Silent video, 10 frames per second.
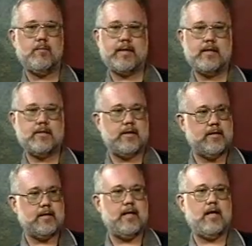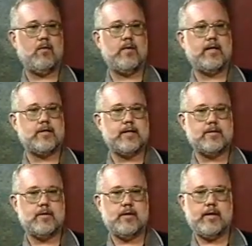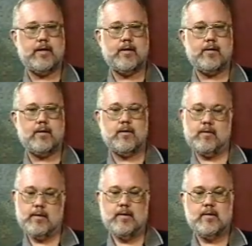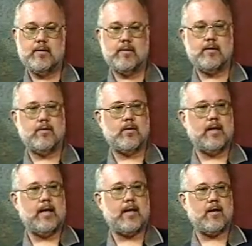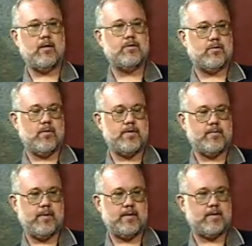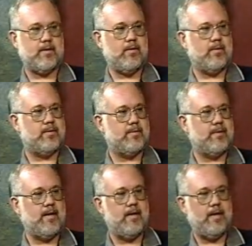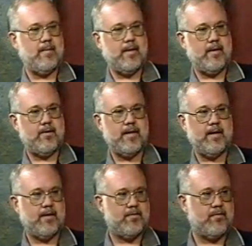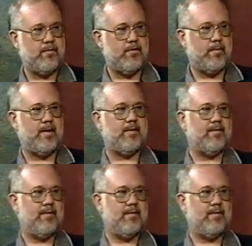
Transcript: because it is the Halloween season, and we like our ghost stories in Pensacola. So Don, how about entertaining us for a few minutes?